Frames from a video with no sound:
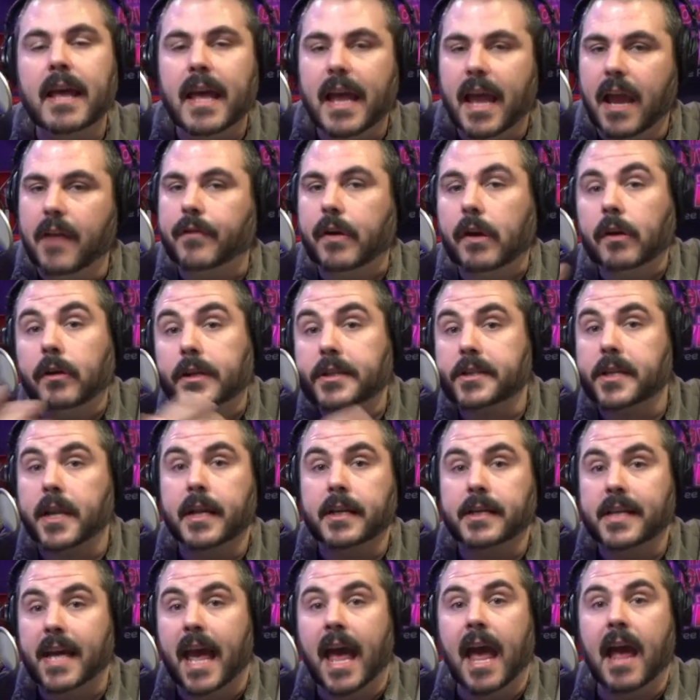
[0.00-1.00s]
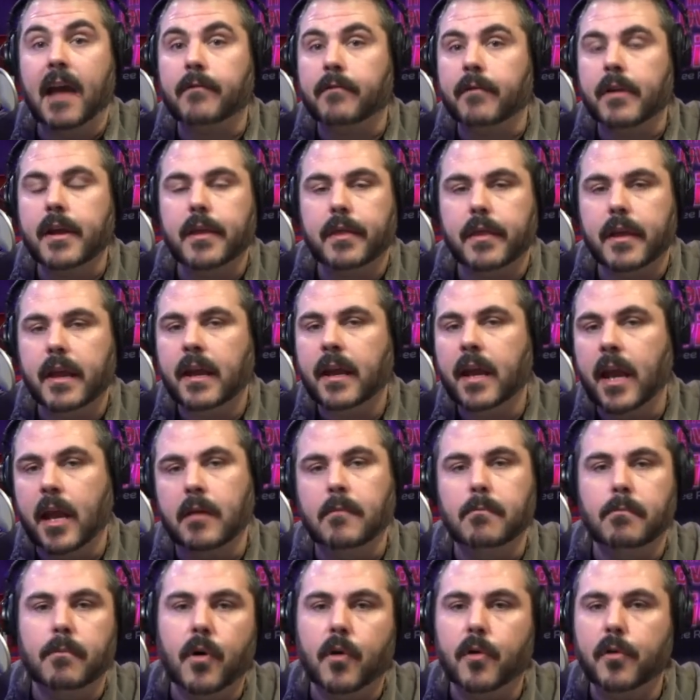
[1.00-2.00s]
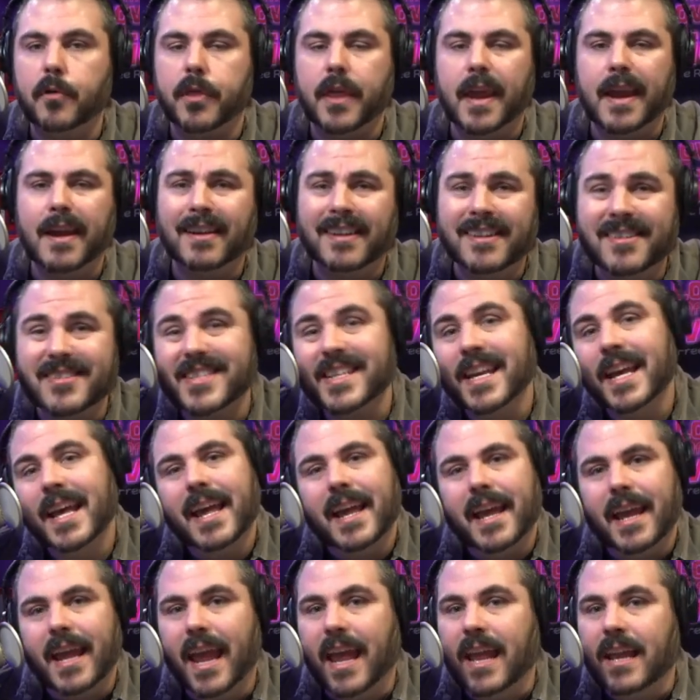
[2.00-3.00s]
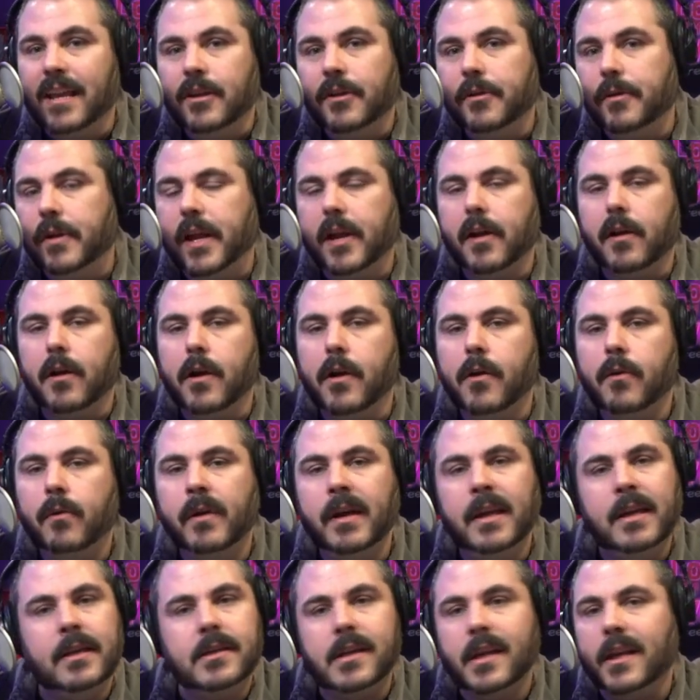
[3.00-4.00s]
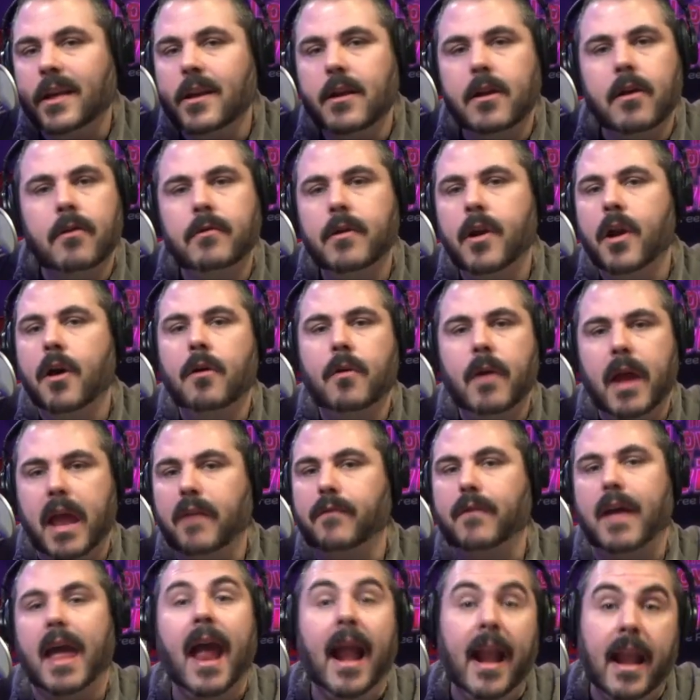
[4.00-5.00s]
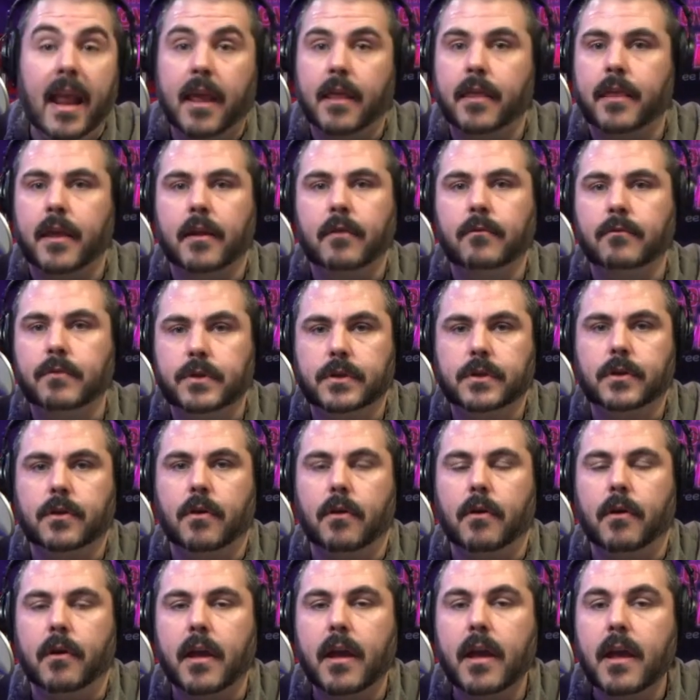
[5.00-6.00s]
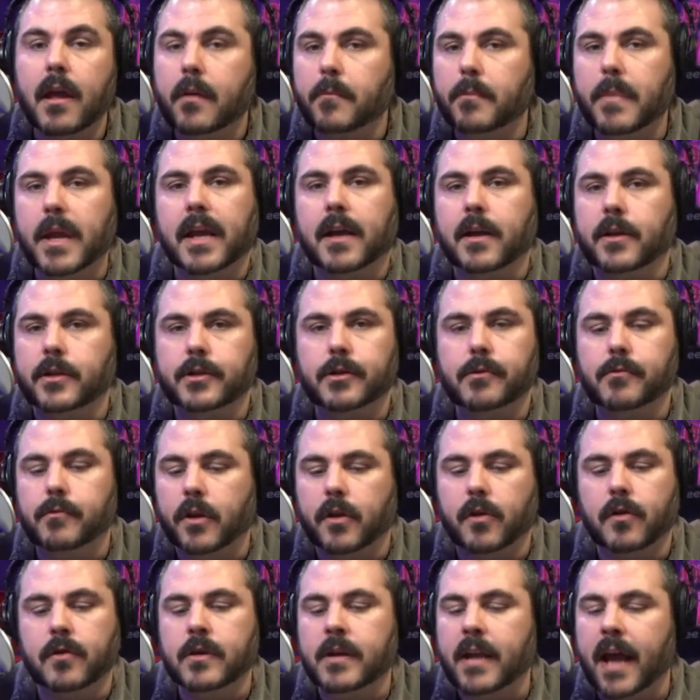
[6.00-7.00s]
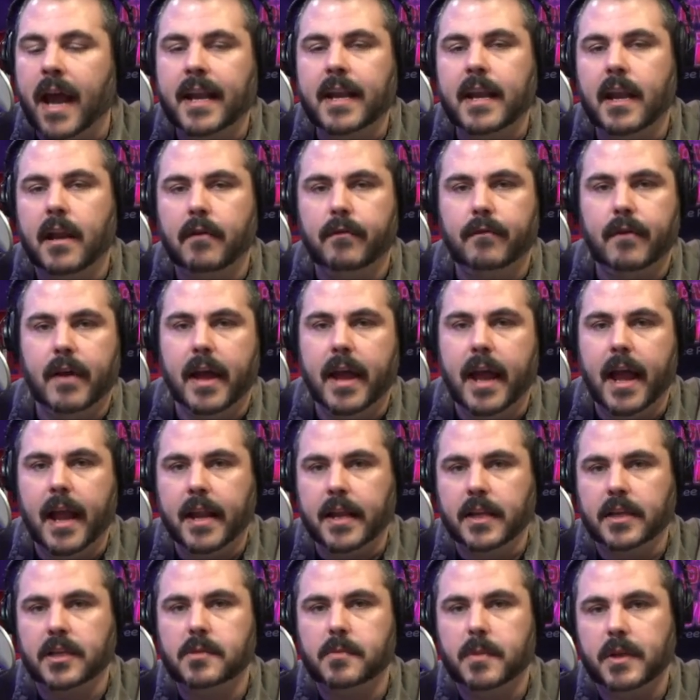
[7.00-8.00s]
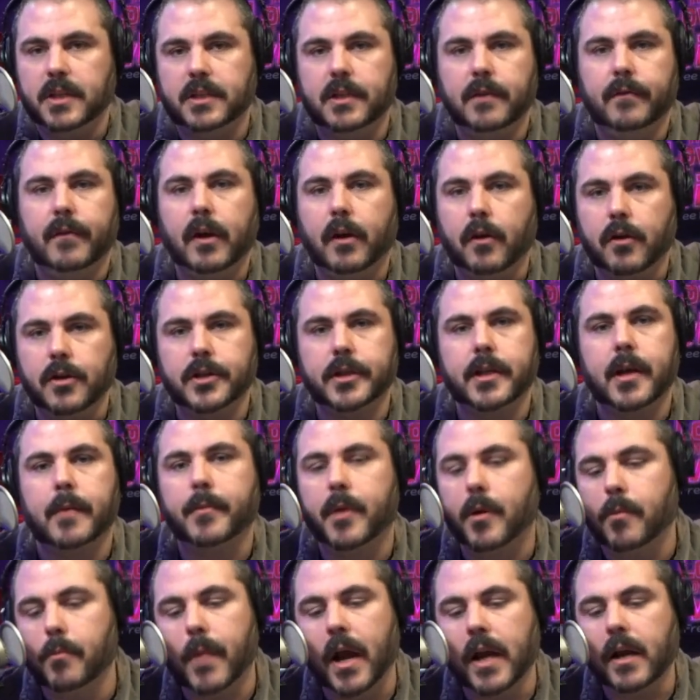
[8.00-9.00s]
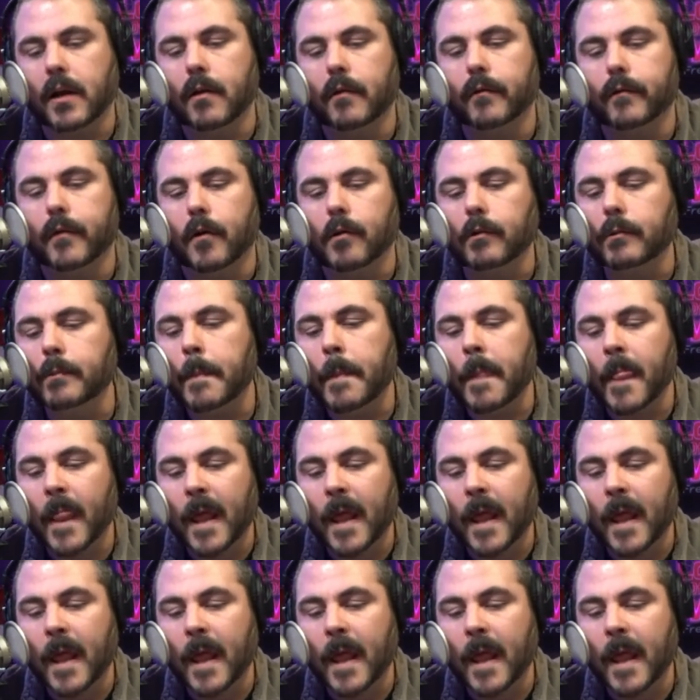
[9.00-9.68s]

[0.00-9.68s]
If you're listening to everything in both ears and you hear noise, you don't know if anything was good because you couldn't identify any specific or separate microphone.